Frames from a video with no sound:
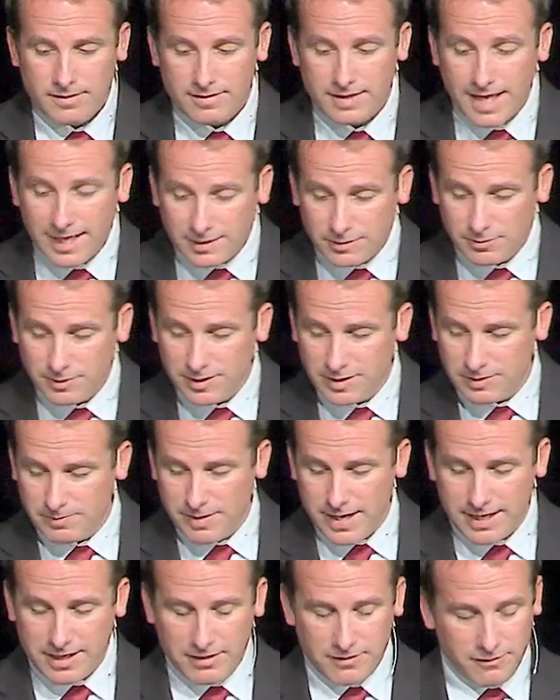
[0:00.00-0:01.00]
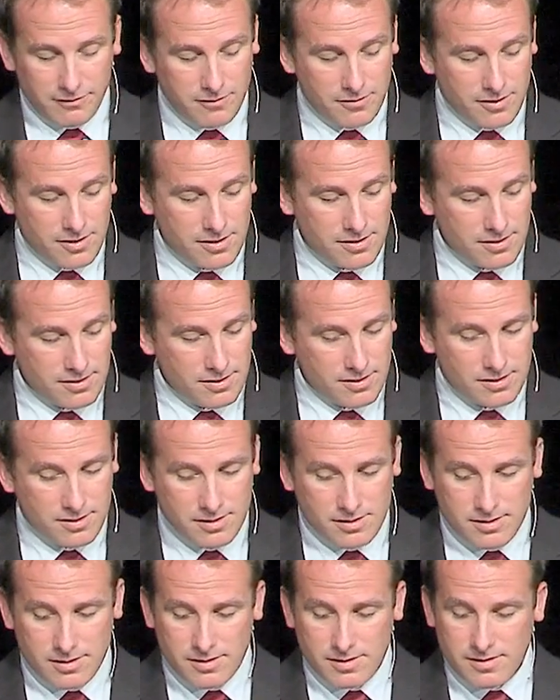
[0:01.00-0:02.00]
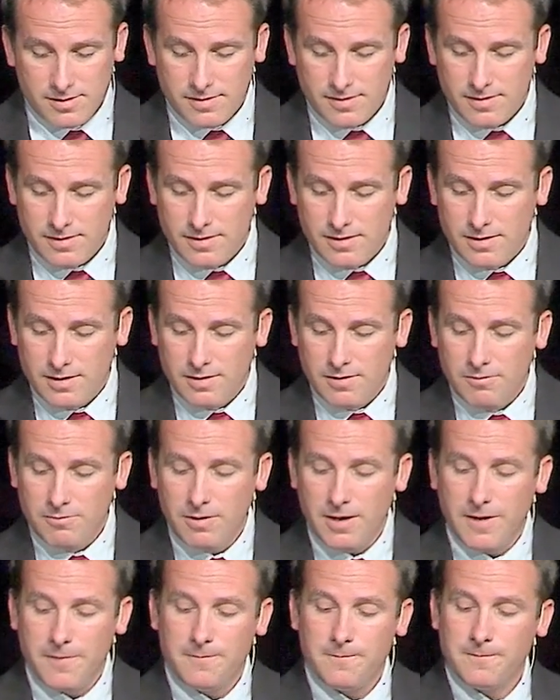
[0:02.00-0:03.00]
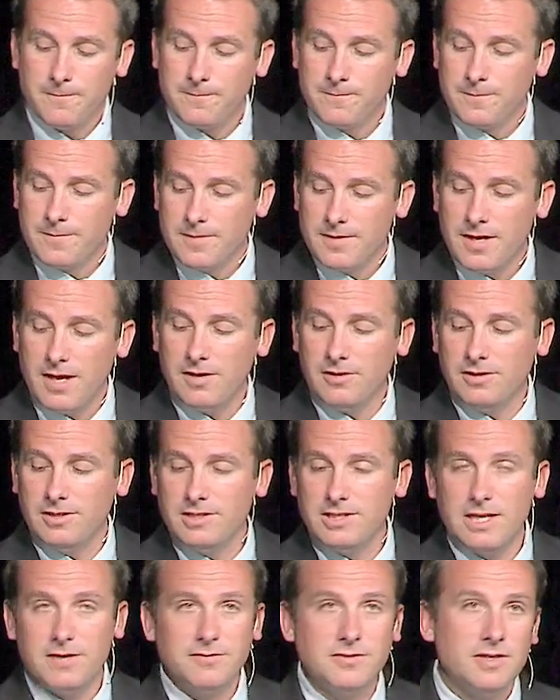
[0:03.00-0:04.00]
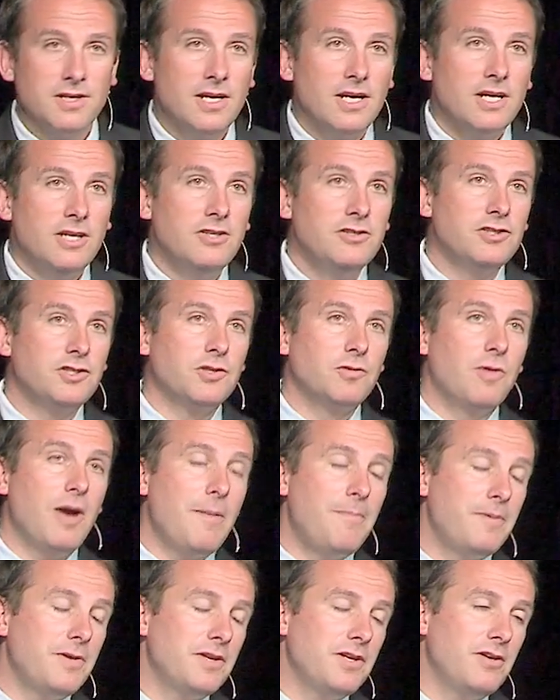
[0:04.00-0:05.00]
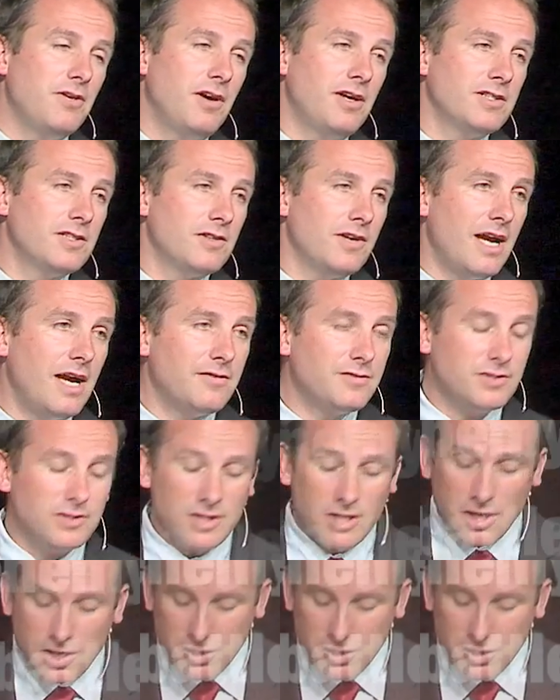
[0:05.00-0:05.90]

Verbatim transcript: That's what he's begging for. Well, not only do you have to use your weapon, you also have to